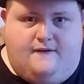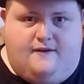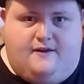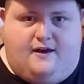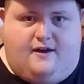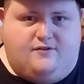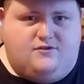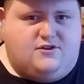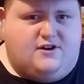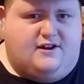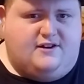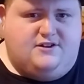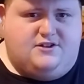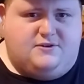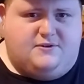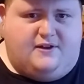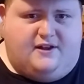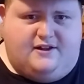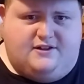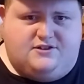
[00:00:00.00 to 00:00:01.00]
I've tried
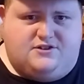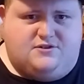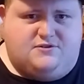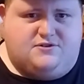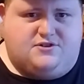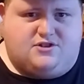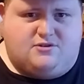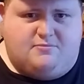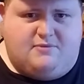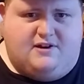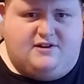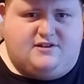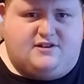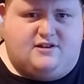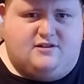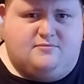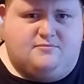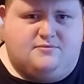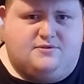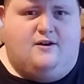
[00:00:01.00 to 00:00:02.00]
to answer so many
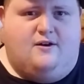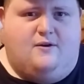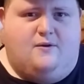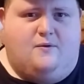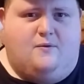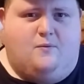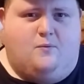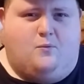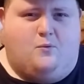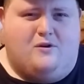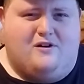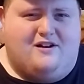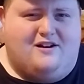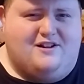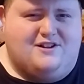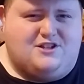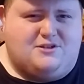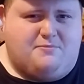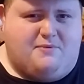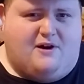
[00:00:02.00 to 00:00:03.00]
times what it
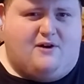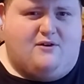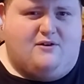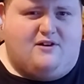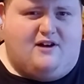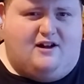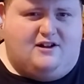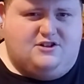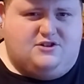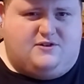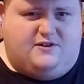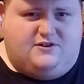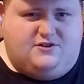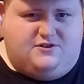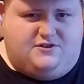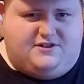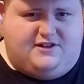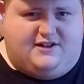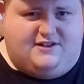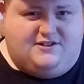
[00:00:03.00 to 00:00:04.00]
is about On Stranger
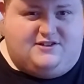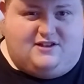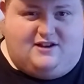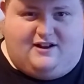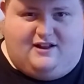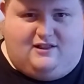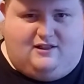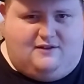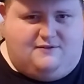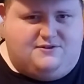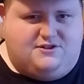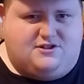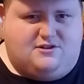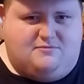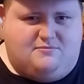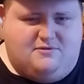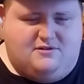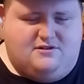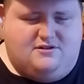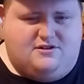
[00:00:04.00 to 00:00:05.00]
Tides that I love so
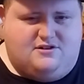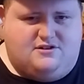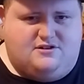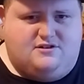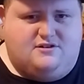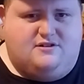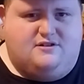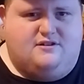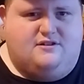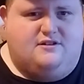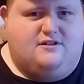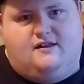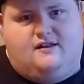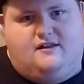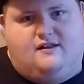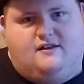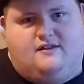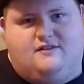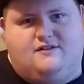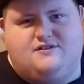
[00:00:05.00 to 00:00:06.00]
much.
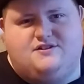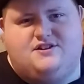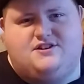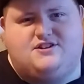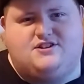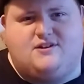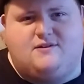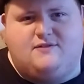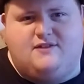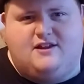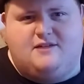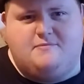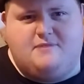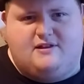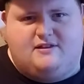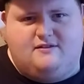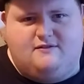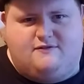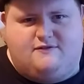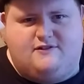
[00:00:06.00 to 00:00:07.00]
There's just something
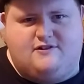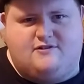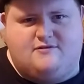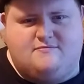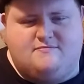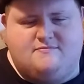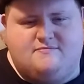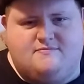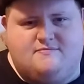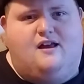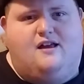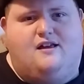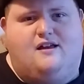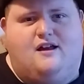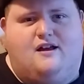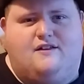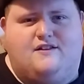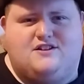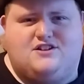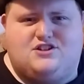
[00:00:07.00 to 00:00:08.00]
about the film
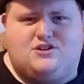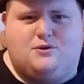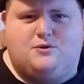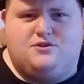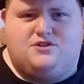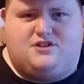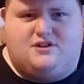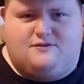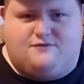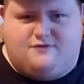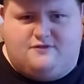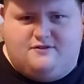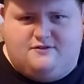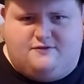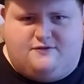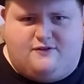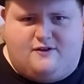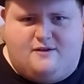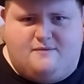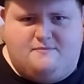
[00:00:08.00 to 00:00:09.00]
that's so different
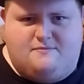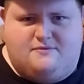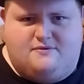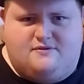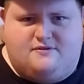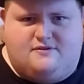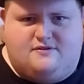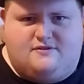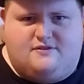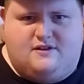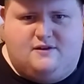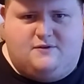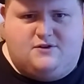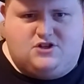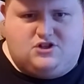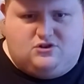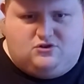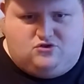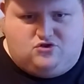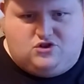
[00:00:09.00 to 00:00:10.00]
from the
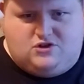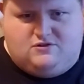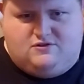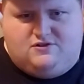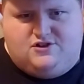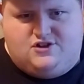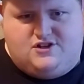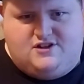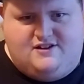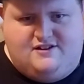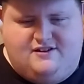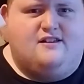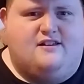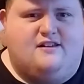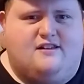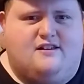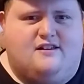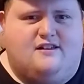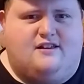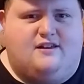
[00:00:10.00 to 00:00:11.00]
original trilogy.
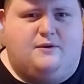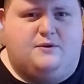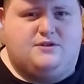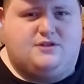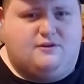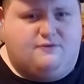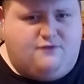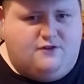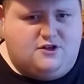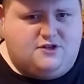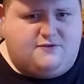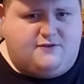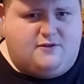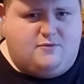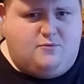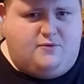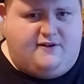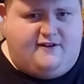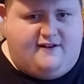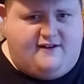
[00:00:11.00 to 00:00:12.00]
It was the first film
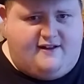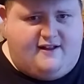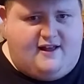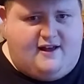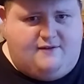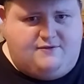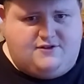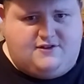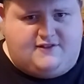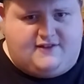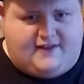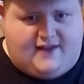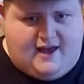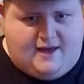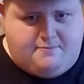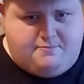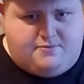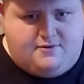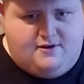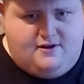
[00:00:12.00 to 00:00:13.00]
we got after the
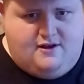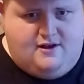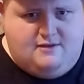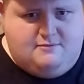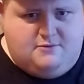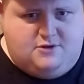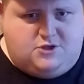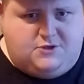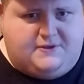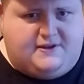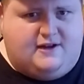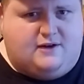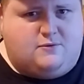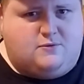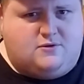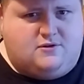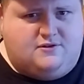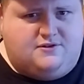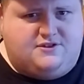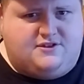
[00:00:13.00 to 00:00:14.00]
gap between
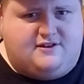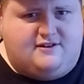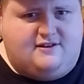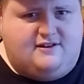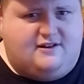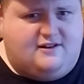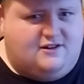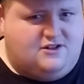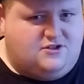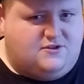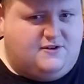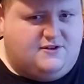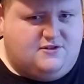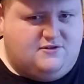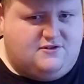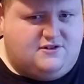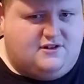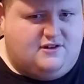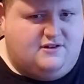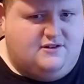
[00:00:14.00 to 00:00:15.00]
Outworlds and On Stranger
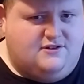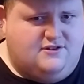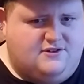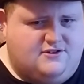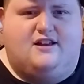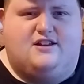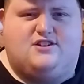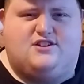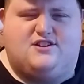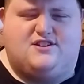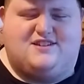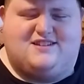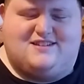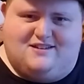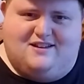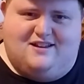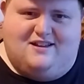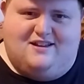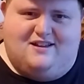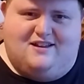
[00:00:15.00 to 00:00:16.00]
Tides. It's
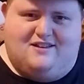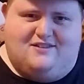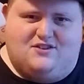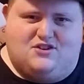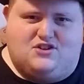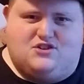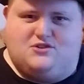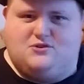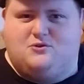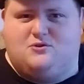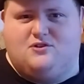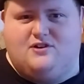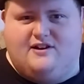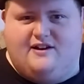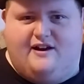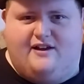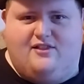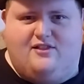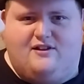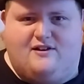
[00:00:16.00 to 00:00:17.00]
just the story
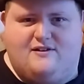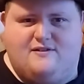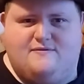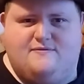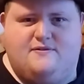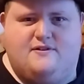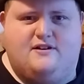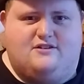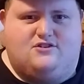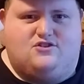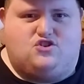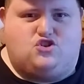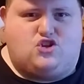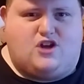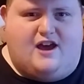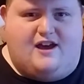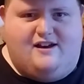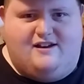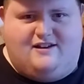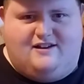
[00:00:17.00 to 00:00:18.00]
I love,
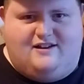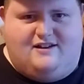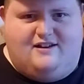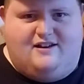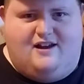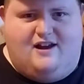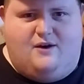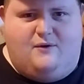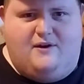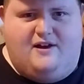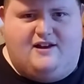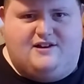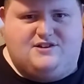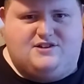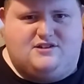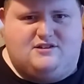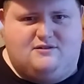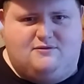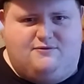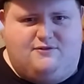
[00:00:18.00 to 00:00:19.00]
Jack, how he acts
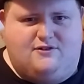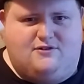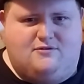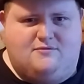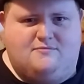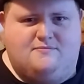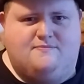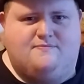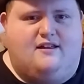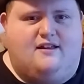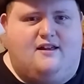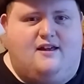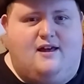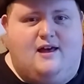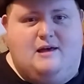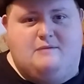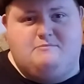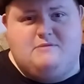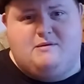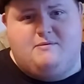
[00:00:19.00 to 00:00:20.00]
in the film.
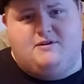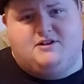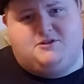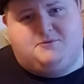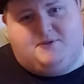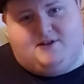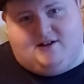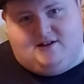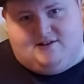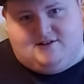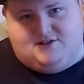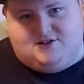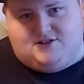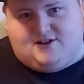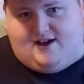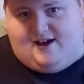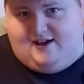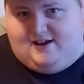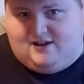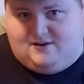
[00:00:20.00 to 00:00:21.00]
Maybe it's because
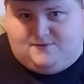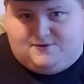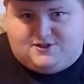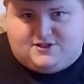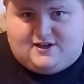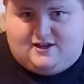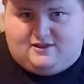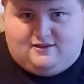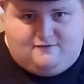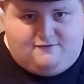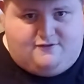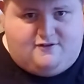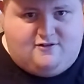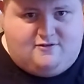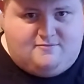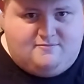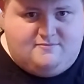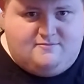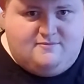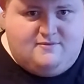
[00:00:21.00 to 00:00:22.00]
I can recite the
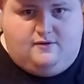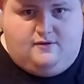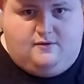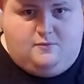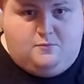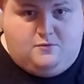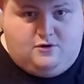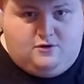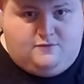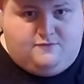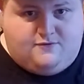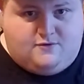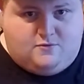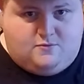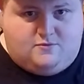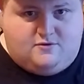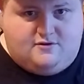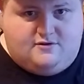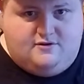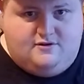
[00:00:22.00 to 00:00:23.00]
film word for
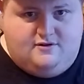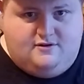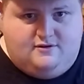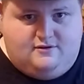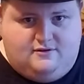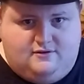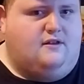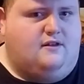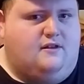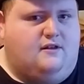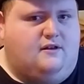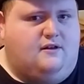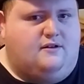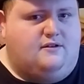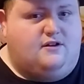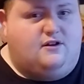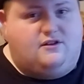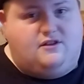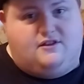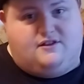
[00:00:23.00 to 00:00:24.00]
word,
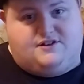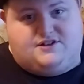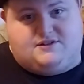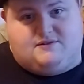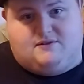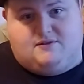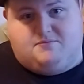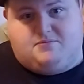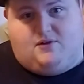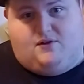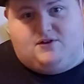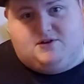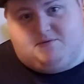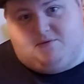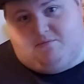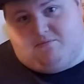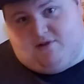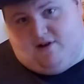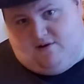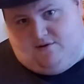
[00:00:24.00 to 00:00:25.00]
although that's something probably to be
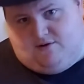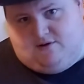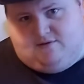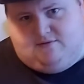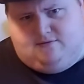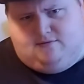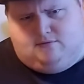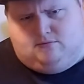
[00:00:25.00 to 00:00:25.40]
proud of.